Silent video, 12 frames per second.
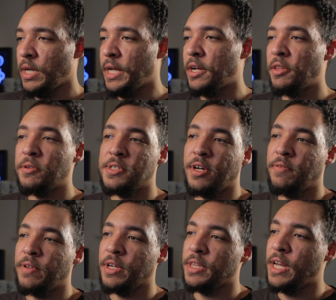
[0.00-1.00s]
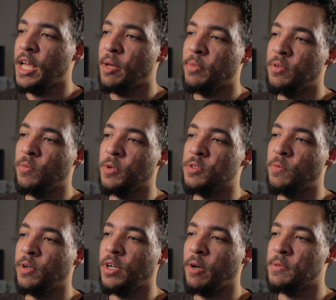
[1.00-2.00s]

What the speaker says: Another soft lock that happened was when I